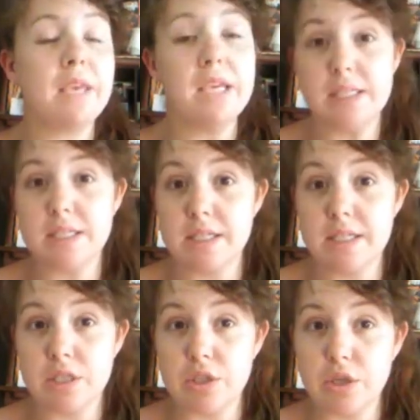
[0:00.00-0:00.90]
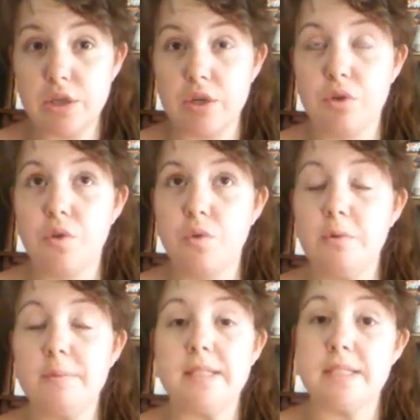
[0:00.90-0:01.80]
His sister, who
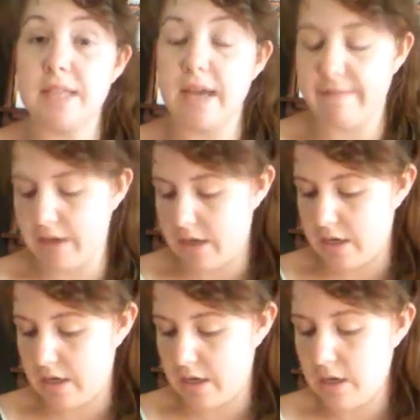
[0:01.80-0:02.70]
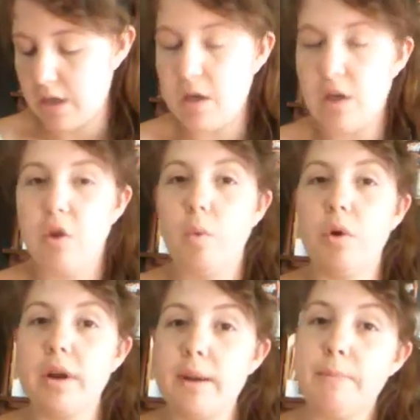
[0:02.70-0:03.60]
will be 7,
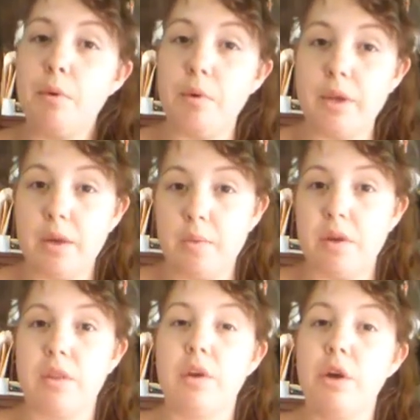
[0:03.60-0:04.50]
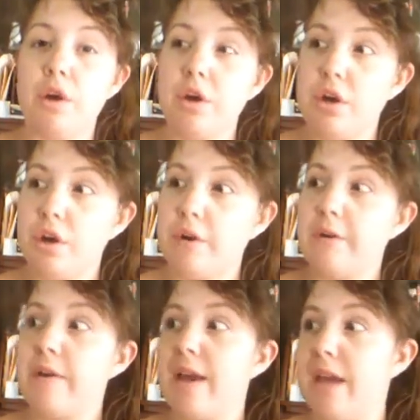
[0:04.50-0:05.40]
we're at a point with
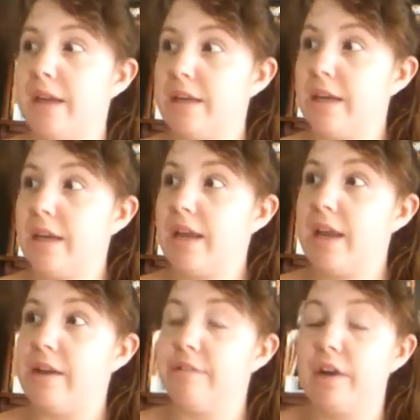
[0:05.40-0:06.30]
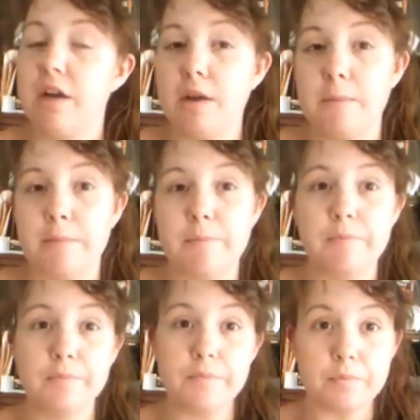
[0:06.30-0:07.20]
her and have come
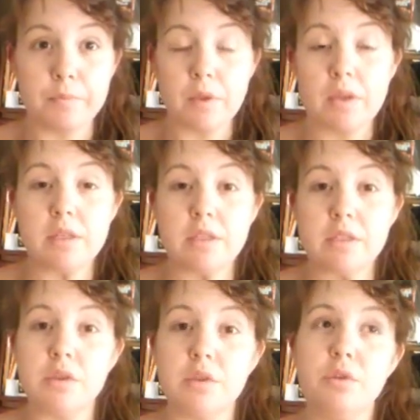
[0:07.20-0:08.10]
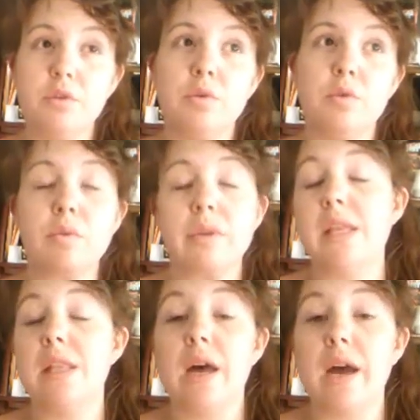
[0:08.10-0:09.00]
to
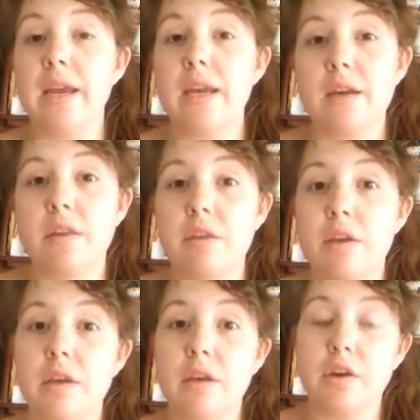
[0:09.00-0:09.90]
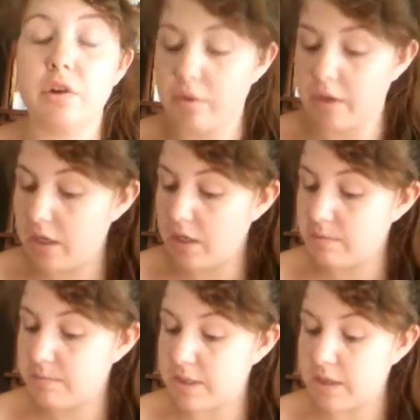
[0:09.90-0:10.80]
really like the
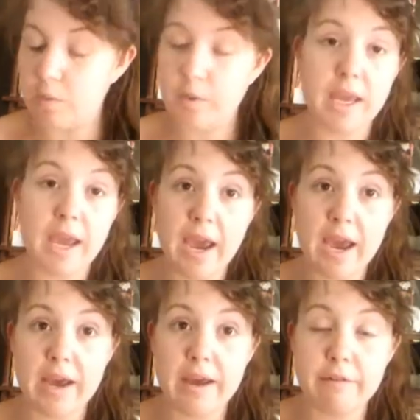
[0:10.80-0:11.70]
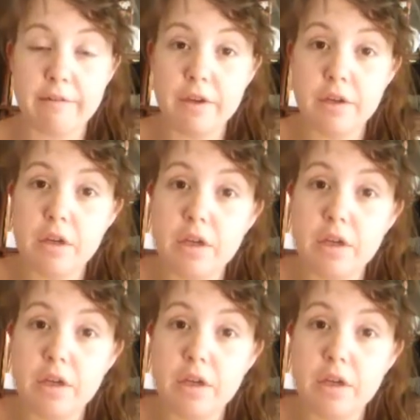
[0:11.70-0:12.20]
curriculums that we have